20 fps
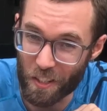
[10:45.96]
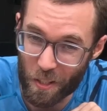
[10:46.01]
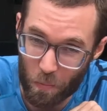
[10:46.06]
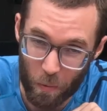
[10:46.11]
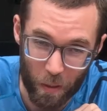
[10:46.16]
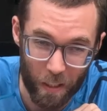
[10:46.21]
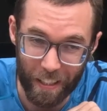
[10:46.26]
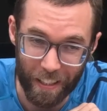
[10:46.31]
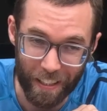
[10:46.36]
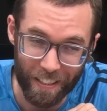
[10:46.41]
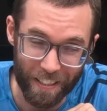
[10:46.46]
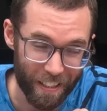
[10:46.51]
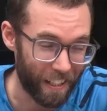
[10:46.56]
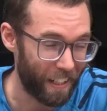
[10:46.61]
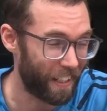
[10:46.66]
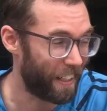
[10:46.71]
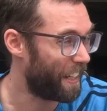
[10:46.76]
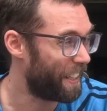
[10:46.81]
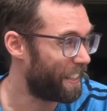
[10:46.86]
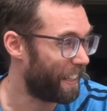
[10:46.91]
the Speed,
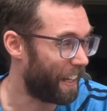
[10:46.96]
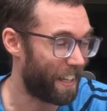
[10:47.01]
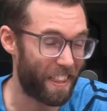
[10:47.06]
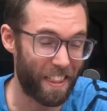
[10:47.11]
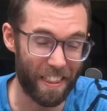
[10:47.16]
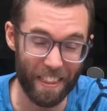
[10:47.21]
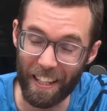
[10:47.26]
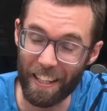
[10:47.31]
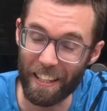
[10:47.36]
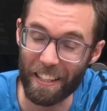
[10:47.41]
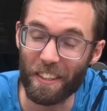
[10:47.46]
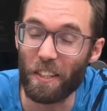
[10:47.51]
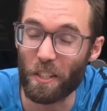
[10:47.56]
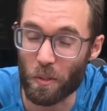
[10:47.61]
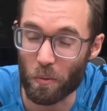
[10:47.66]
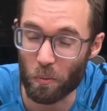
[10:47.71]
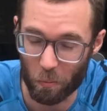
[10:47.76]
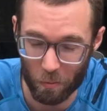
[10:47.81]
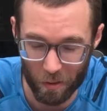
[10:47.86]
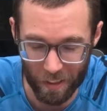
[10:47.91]
and I think
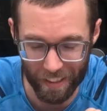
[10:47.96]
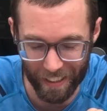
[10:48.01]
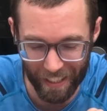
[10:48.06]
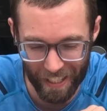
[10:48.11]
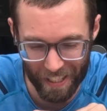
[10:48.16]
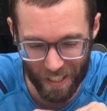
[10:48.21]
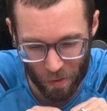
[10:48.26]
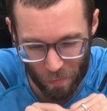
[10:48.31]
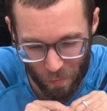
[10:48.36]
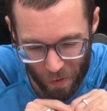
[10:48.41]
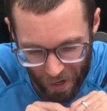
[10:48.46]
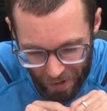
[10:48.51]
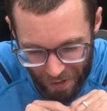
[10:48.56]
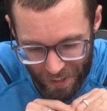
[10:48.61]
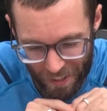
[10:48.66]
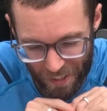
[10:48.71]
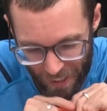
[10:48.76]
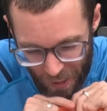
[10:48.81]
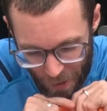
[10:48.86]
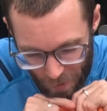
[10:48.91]
this will be the last
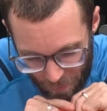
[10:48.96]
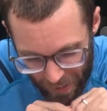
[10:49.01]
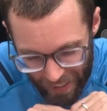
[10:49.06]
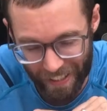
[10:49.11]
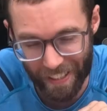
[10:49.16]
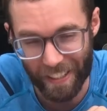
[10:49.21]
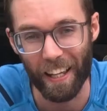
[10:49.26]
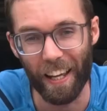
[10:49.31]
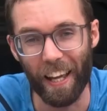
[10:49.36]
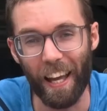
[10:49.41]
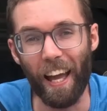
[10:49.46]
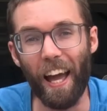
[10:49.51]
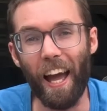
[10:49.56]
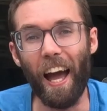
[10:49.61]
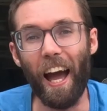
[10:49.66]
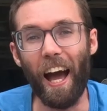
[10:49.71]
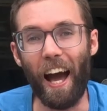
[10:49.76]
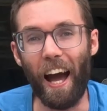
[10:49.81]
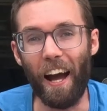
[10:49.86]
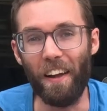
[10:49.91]
comparison I make,
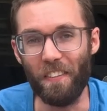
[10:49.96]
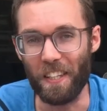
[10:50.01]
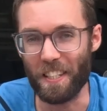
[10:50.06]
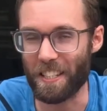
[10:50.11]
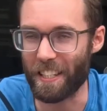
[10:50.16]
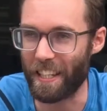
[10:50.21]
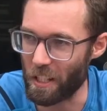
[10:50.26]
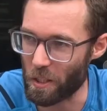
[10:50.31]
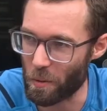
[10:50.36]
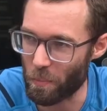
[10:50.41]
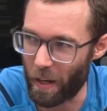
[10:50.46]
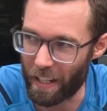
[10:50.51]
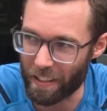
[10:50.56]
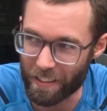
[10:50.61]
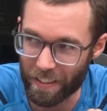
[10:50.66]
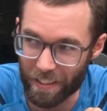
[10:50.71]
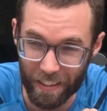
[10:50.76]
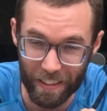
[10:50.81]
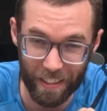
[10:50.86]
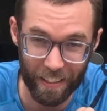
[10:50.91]
and this gets back
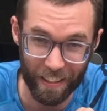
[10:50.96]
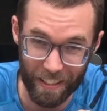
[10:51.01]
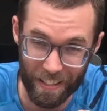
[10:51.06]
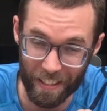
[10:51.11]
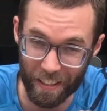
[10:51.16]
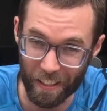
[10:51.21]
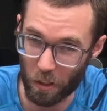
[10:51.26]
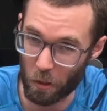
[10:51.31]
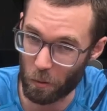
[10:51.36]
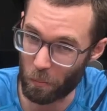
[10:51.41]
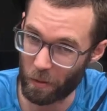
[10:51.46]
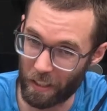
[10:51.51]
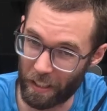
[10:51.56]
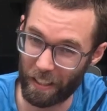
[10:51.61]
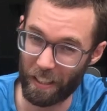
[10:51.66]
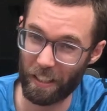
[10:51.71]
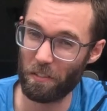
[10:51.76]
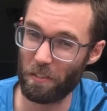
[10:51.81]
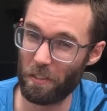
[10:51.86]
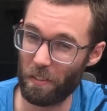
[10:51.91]
to the thing I said at the
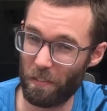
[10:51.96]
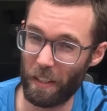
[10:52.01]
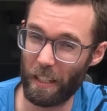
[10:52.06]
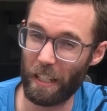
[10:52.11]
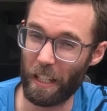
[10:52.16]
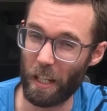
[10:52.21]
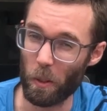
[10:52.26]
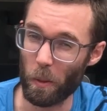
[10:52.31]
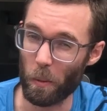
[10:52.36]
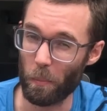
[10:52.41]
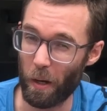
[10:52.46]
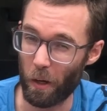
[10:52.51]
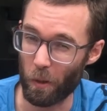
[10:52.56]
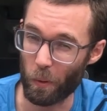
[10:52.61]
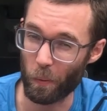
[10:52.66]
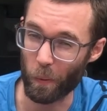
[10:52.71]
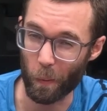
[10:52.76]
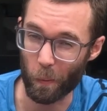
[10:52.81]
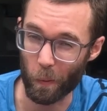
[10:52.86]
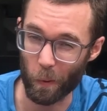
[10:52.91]
beginning of the video about
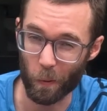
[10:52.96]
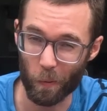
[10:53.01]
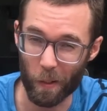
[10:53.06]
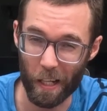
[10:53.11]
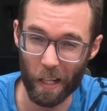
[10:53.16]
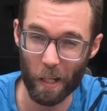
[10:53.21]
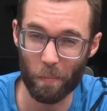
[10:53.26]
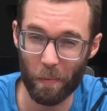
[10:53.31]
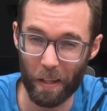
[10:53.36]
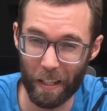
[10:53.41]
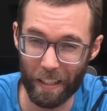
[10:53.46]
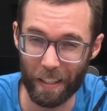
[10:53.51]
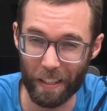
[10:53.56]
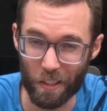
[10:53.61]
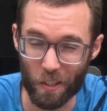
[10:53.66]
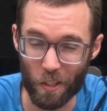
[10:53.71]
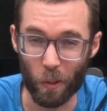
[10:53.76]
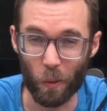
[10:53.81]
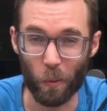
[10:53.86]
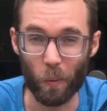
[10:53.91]
who I wouldn't recommend
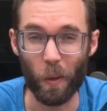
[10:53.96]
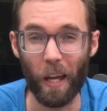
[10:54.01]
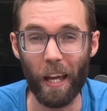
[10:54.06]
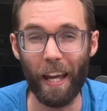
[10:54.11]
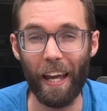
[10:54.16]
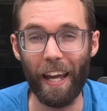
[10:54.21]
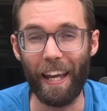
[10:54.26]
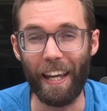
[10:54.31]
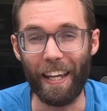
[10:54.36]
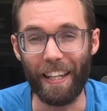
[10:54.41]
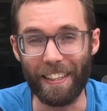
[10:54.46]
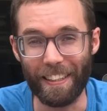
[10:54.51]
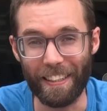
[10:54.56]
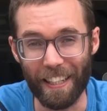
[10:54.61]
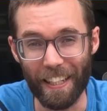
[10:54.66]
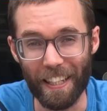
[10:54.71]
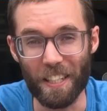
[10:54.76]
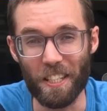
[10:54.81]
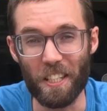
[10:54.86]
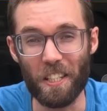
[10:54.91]
it to, it
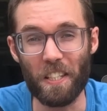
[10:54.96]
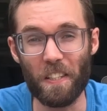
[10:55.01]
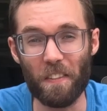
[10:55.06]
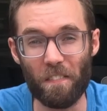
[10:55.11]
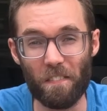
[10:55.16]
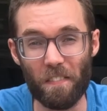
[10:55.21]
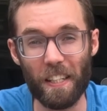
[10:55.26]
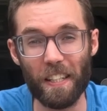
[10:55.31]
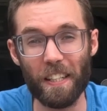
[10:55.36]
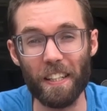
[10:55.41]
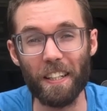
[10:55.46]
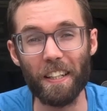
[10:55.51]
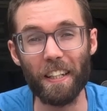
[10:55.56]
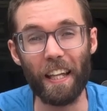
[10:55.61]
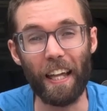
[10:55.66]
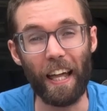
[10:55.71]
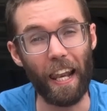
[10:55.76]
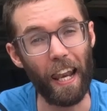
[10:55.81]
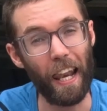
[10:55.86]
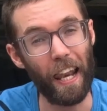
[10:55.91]
does feel
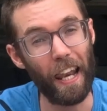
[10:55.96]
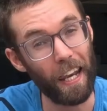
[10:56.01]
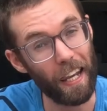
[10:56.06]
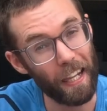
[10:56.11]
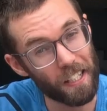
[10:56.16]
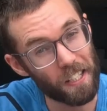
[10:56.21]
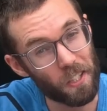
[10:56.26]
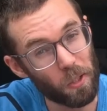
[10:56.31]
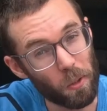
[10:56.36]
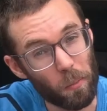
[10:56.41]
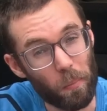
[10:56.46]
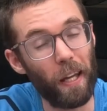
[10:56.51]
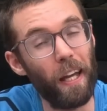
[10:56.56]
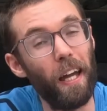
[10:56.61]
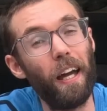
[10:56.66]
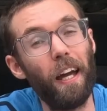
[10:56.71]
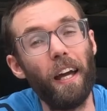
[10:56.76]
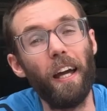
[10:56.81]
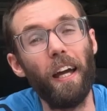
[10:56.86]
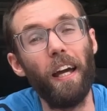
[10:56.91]
a little
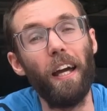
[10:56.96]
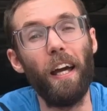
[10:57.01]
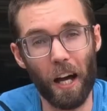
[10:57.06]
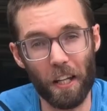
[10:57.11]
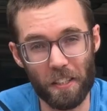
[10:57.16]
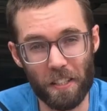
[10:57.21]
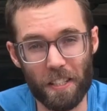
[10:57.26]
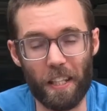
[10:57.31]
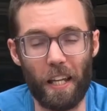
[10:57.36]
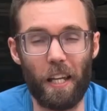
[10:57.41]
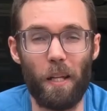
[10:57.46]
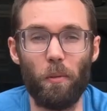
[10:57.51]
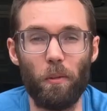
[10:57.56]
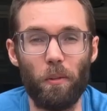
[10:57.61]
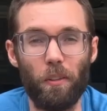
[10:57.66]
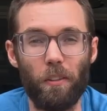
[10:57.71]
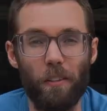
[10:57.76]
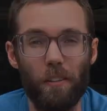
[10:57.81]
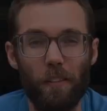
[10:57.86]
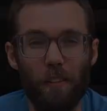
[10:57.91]
bit unstable.